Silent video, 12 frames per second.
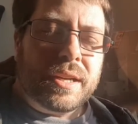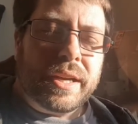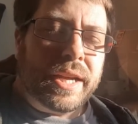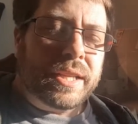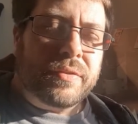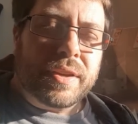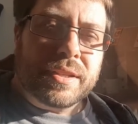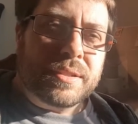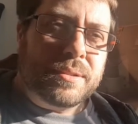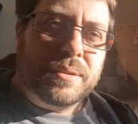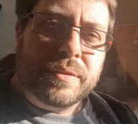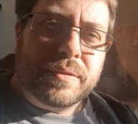I hate the fact there's
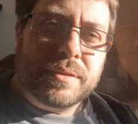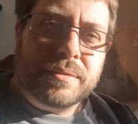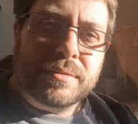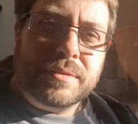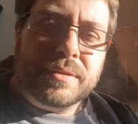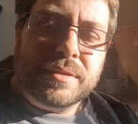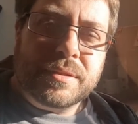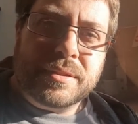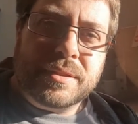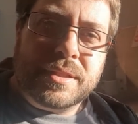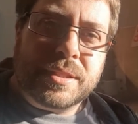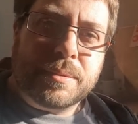two different
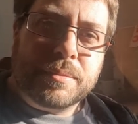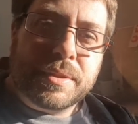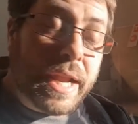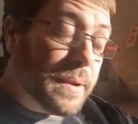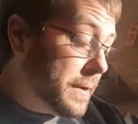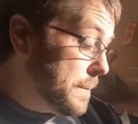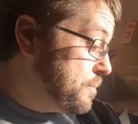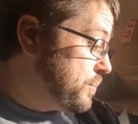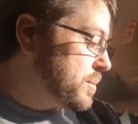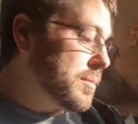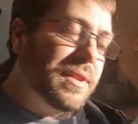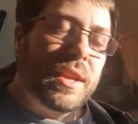systems. Anyway,
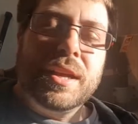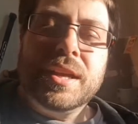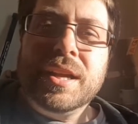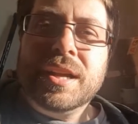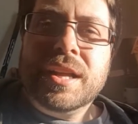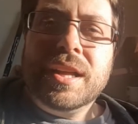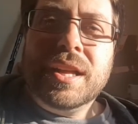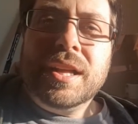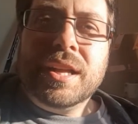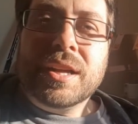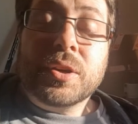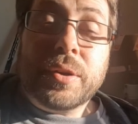
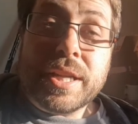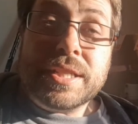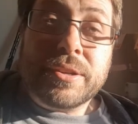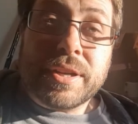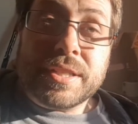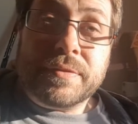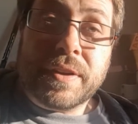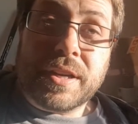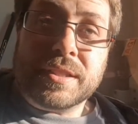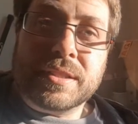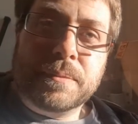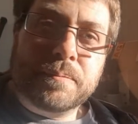crazy, crazy
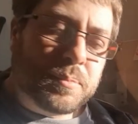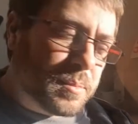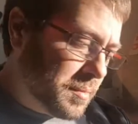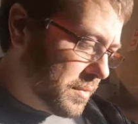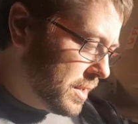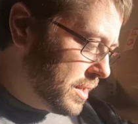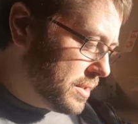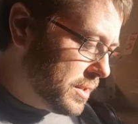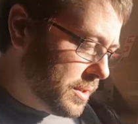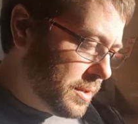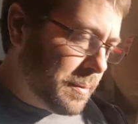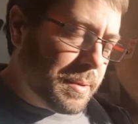fast.
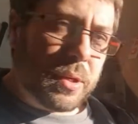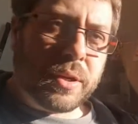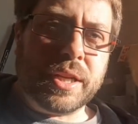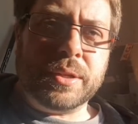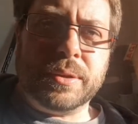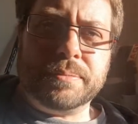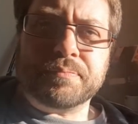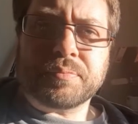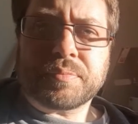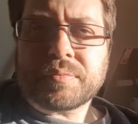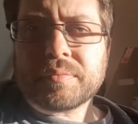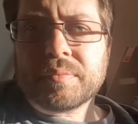So I've been looking into it.
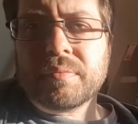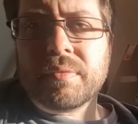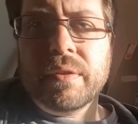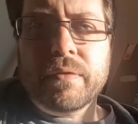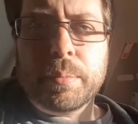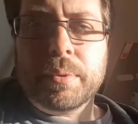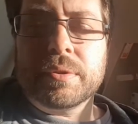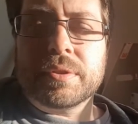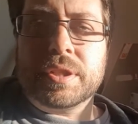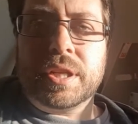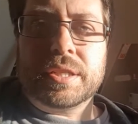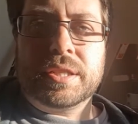A few people
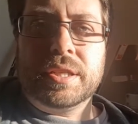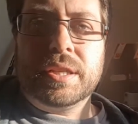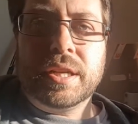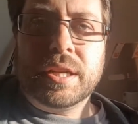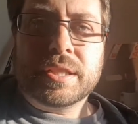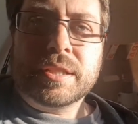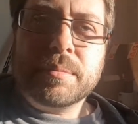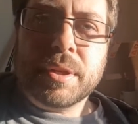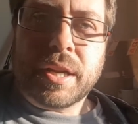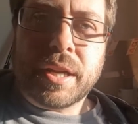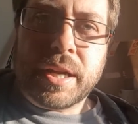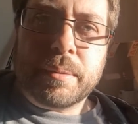suggested
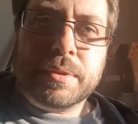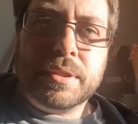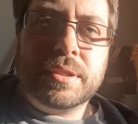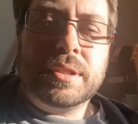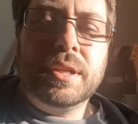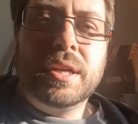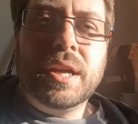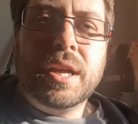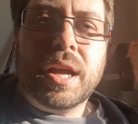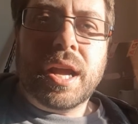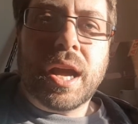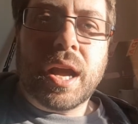similar kind of numbers.
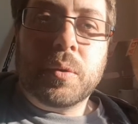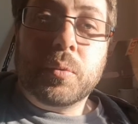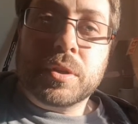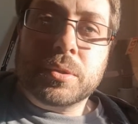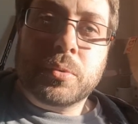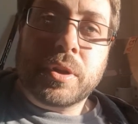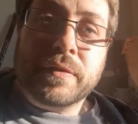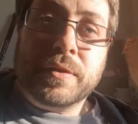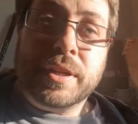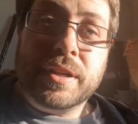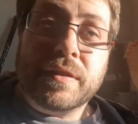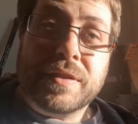What I've
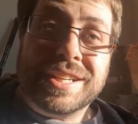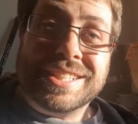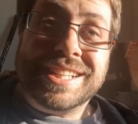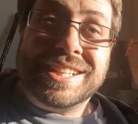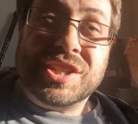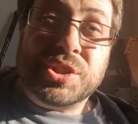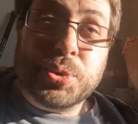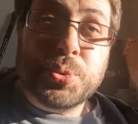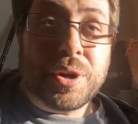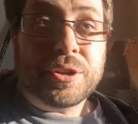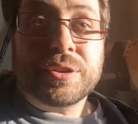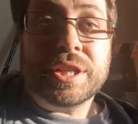got here, I've got it set to
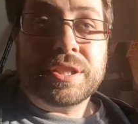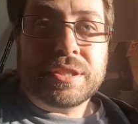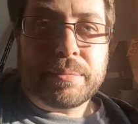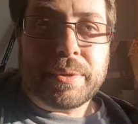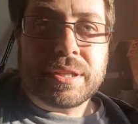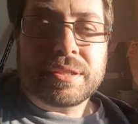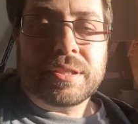200 inches a minute.